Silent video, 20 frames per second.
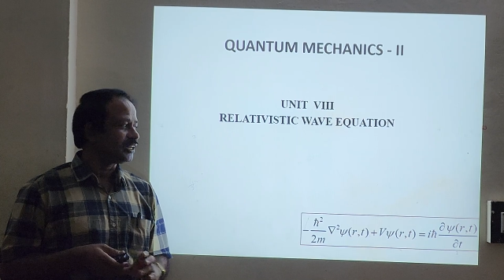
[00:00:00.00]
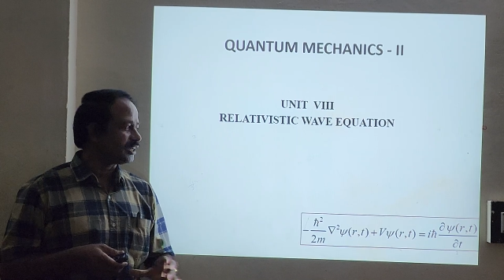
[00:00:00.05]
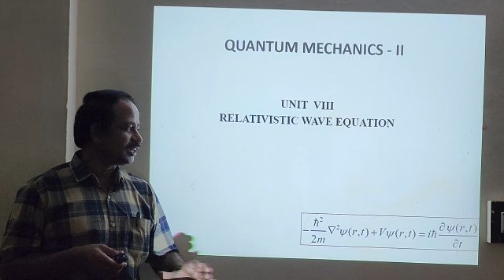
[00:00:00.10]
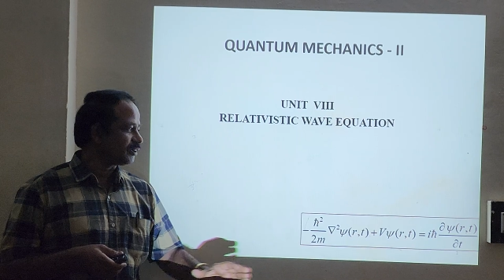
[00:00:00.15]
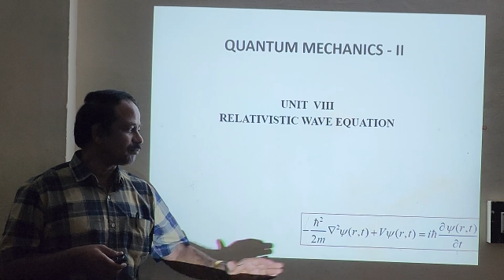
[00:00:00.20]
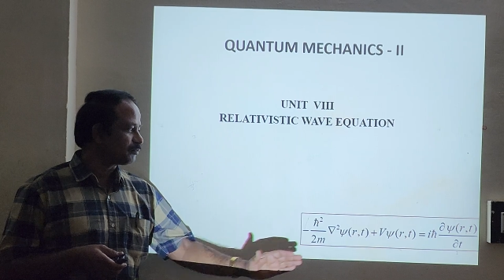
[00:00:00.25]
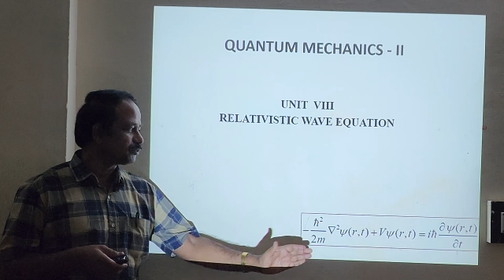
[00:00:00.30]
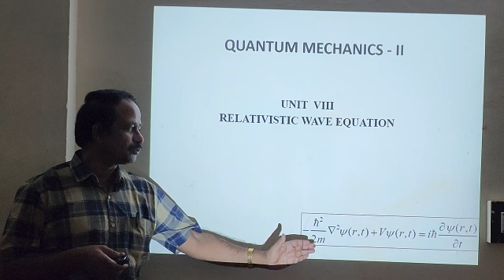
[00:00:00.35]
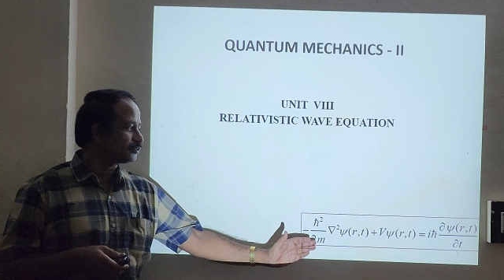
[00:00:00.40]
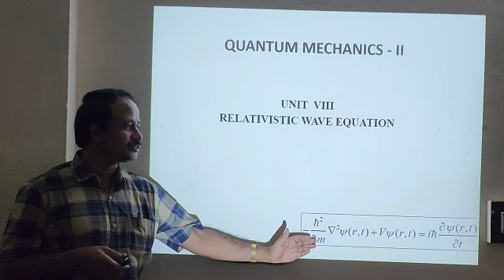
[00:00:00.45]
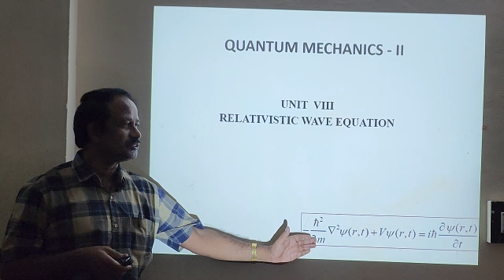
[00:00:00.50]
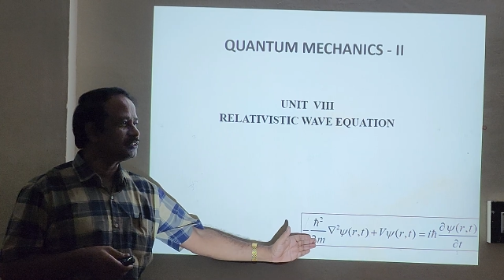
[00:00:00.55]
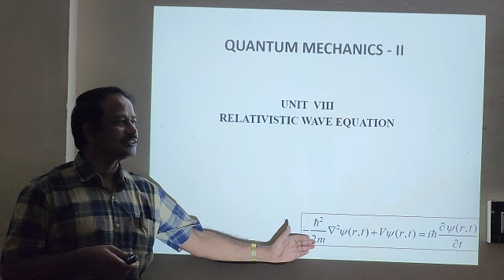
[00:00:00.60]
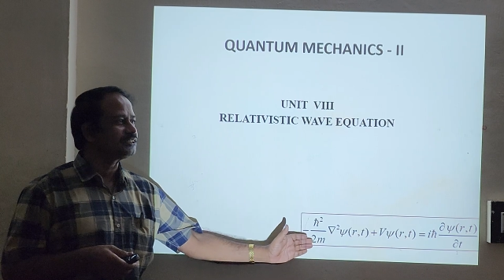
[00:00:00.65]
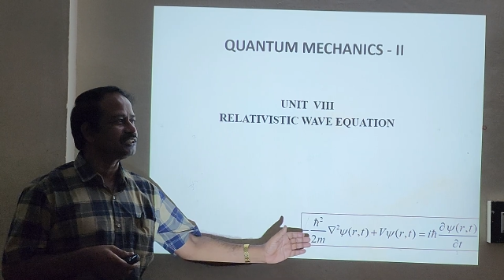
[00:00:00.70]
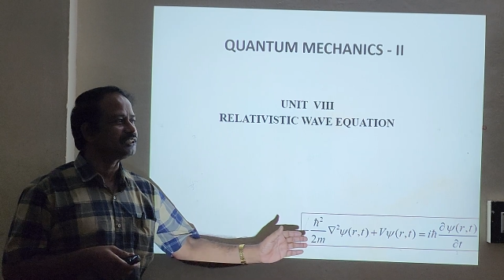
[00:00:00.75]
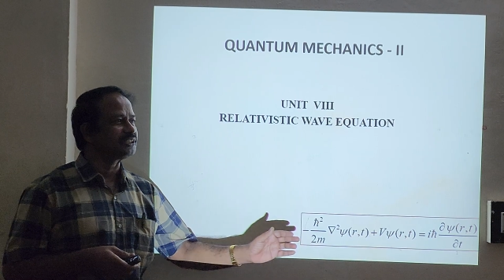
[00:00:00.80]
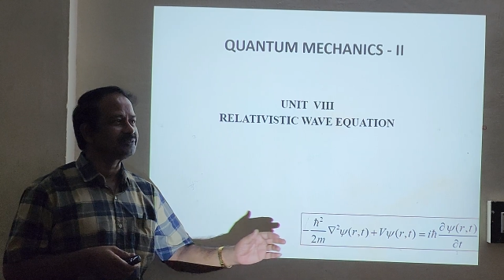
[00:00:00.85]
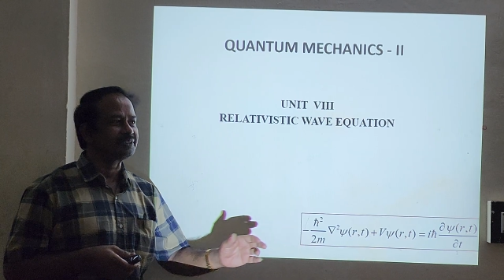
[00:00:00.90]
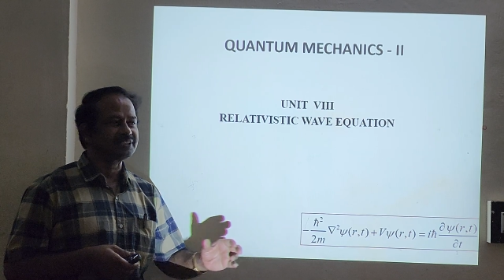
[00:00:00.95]
and of course
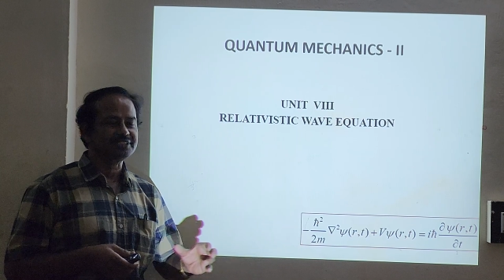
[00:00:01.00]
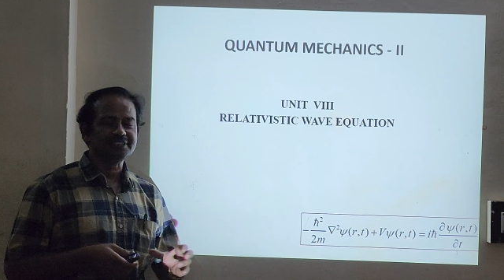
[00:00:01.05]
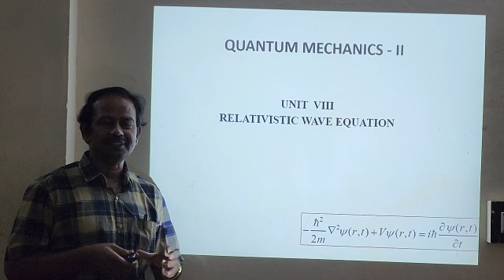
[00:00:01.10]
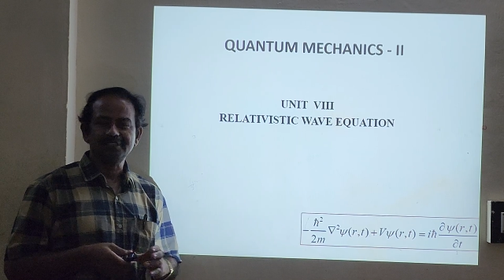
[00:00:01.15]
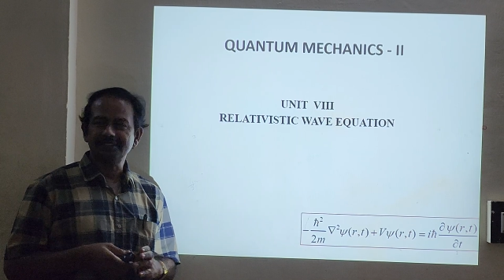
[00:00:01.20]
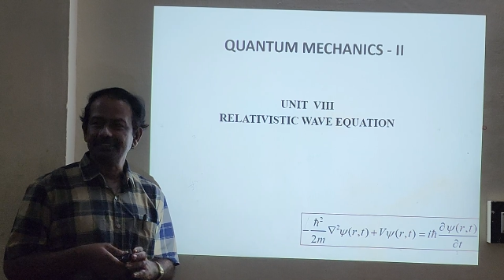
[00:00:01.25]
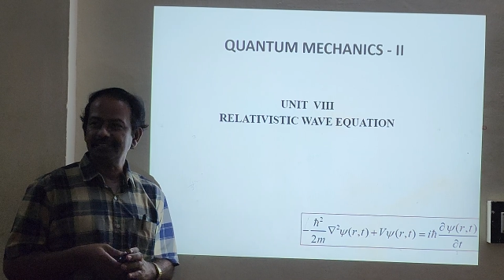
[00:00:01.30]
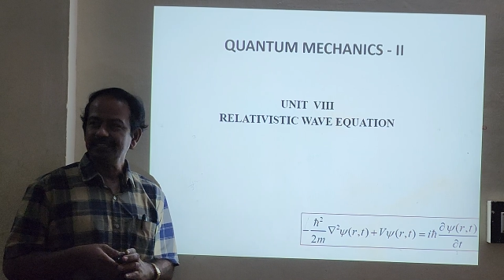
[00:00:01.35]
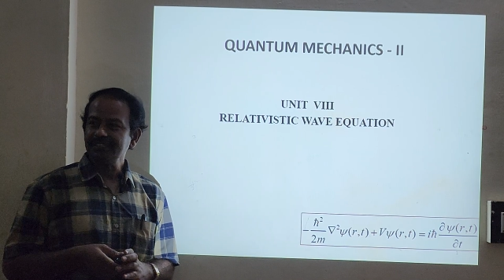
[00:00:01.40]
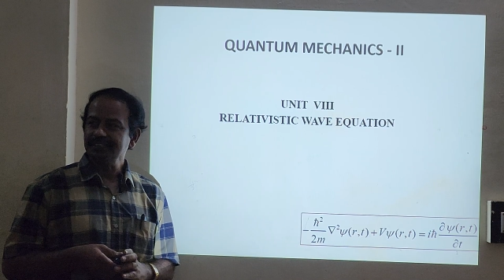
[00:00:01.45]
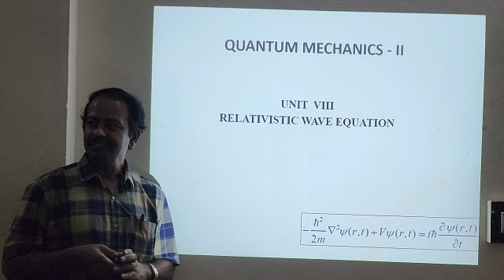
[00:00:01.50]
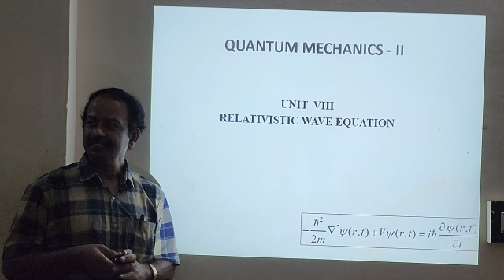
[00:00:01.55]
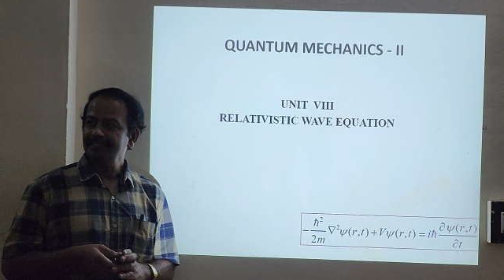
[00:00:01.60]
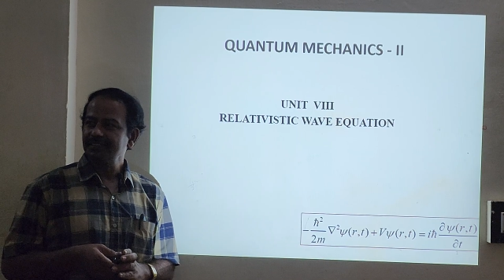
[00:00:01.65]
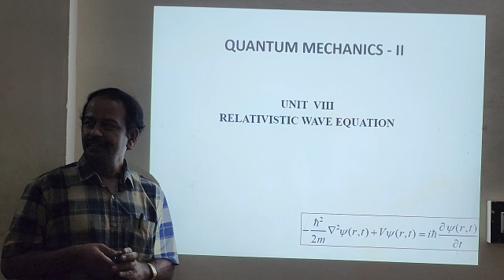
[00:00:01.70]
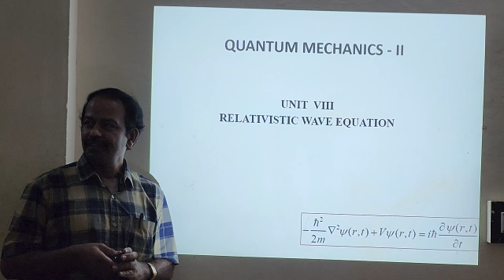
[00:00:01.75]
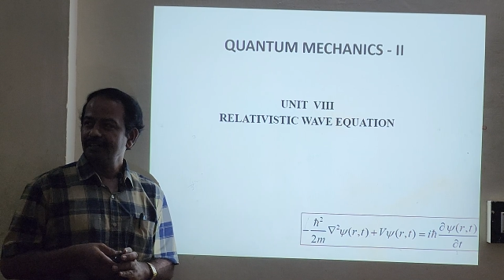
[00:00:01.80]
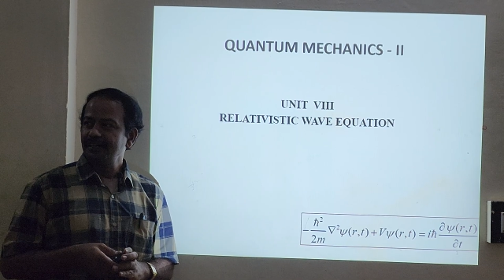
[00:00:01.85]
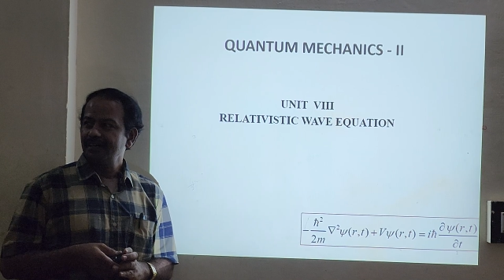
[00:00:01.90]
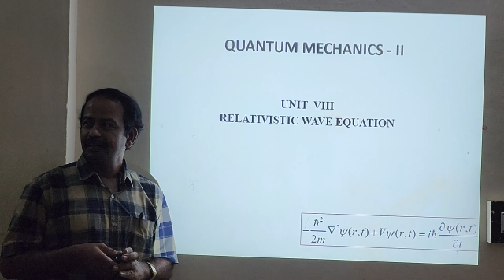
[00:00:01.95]
this equation is a
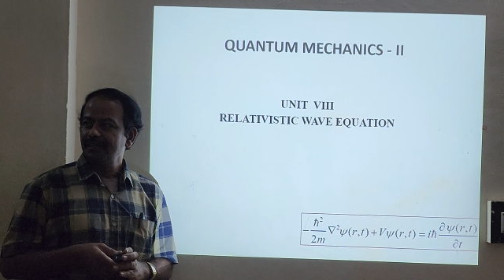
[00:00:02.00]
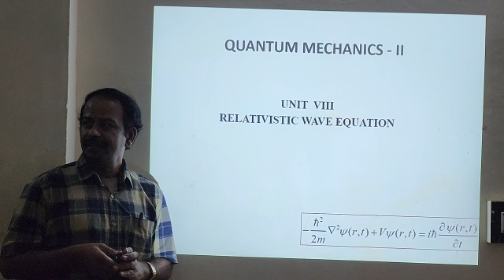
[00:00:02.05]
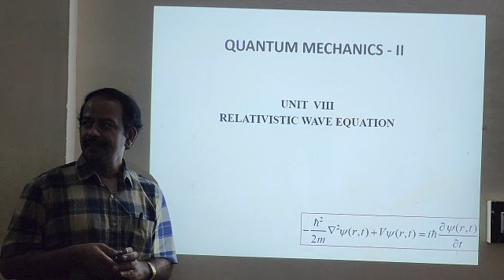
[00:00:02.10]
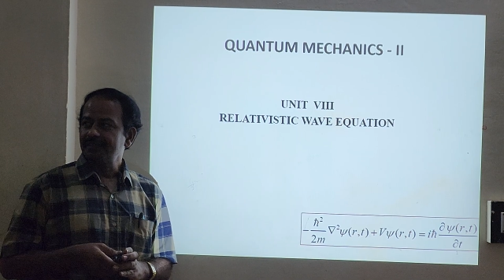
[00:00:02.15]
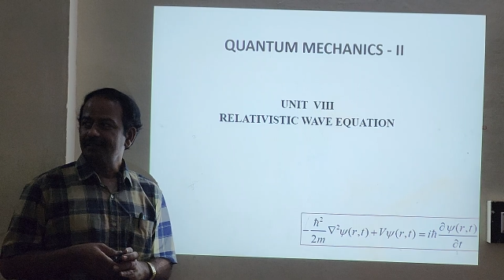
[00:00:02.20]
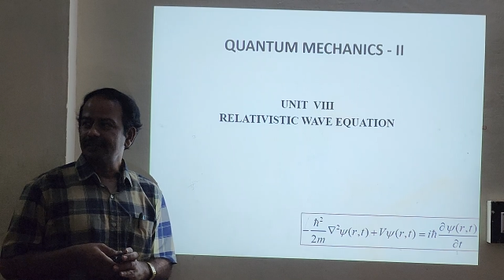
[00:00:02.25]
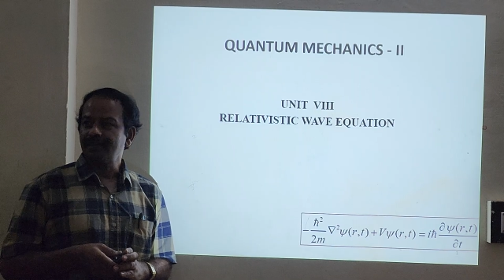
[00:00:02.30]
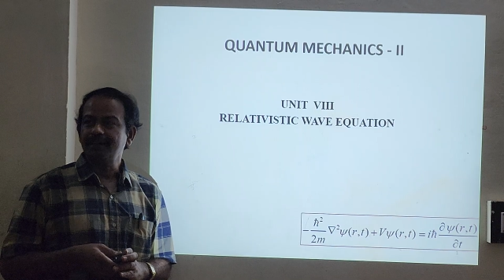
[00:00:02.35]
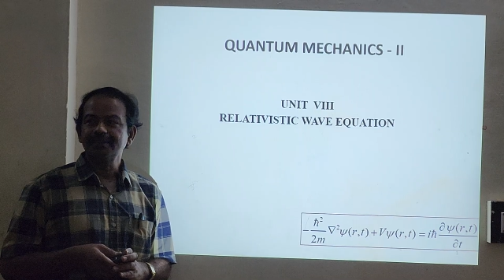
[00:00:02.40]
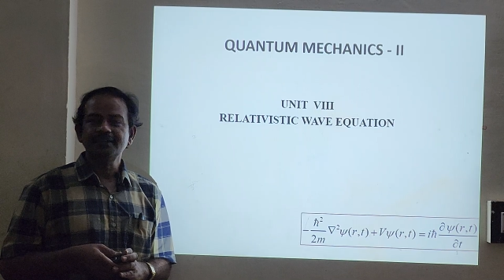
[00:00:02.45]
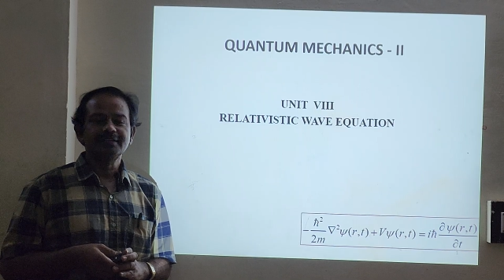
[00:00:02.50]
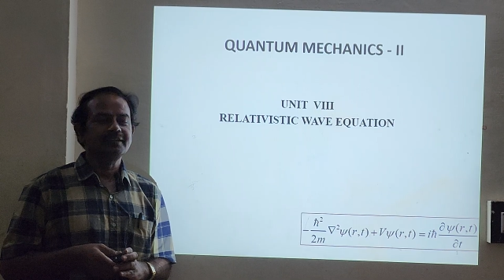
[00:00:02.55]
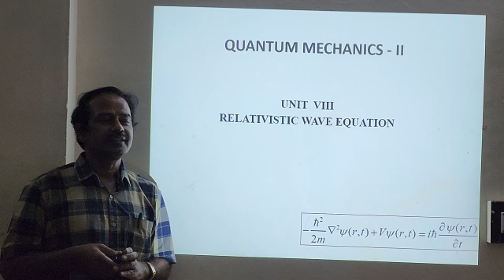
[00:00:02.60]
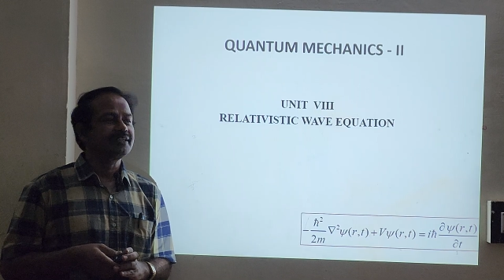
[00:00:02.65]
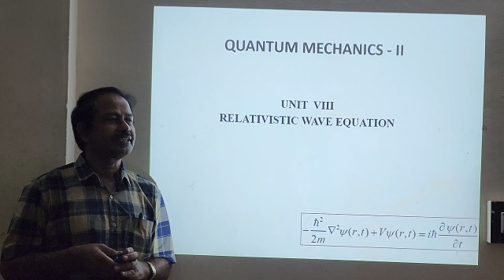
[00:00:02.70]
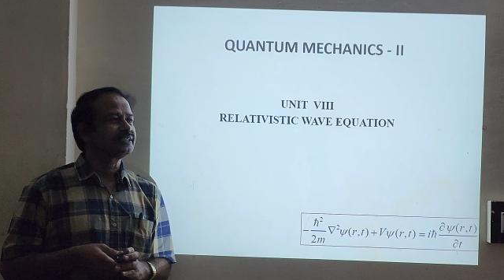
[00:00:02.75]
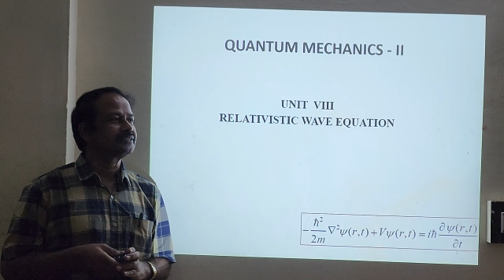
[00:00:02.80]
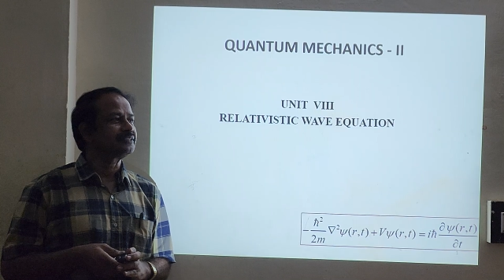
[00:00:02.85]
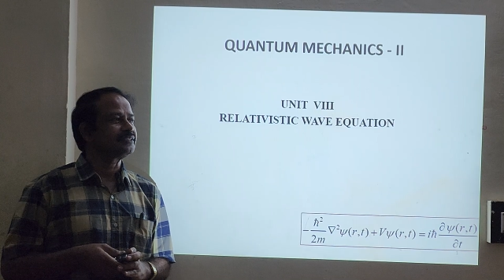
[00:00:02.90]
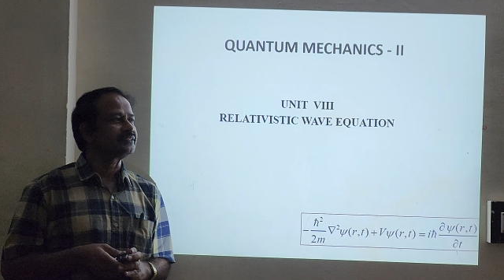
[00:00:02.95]

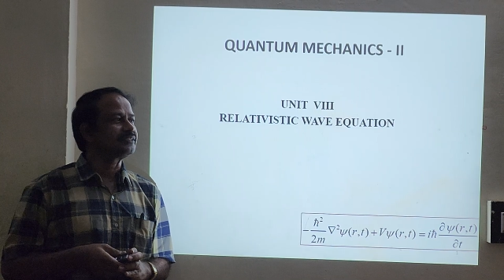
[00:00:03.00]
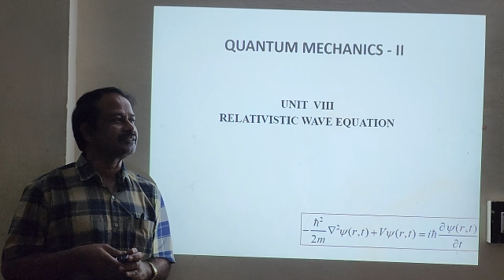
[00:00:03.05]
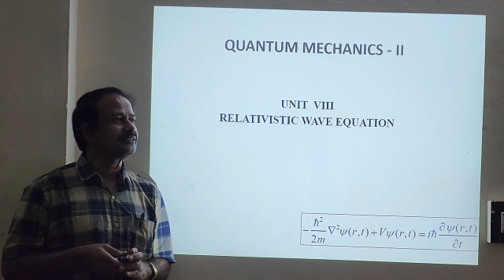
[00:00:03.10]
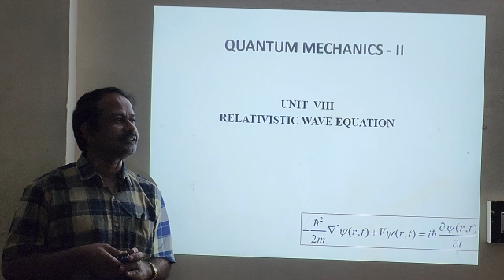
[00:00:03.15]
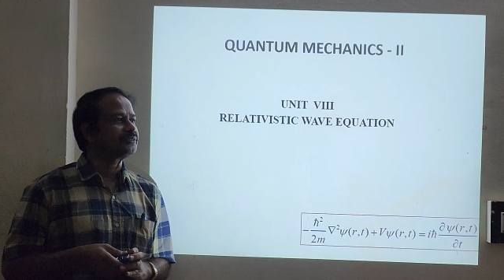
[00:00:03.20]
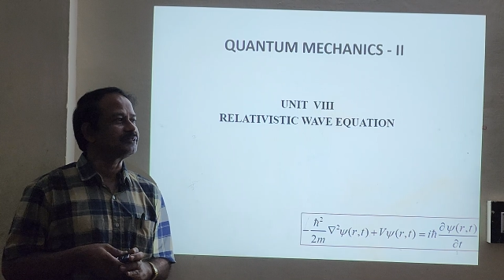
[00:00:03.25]
non-relativistic